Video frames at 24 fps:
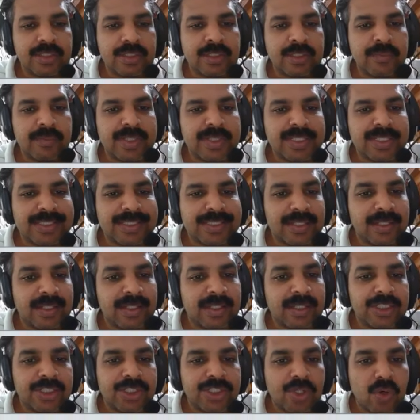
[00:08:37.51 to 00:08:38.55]
That means
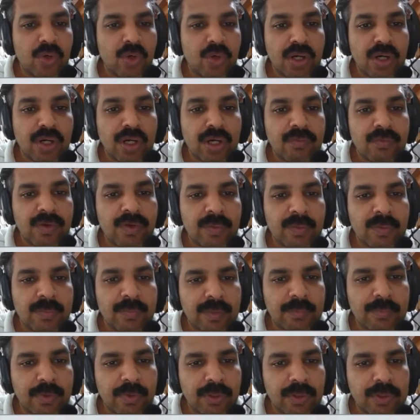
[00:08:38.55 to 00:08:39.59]
stronger will be
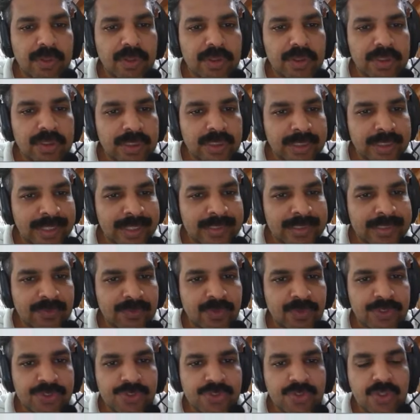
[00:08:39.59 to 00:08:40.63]
the bond. K is the
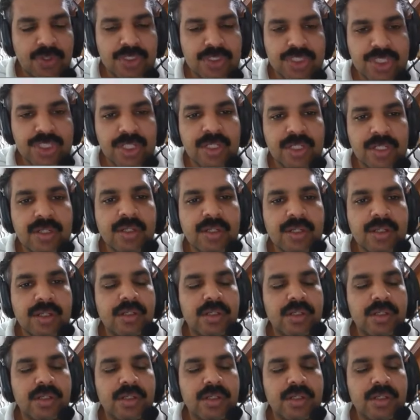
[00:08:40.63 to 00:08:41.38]
force constant.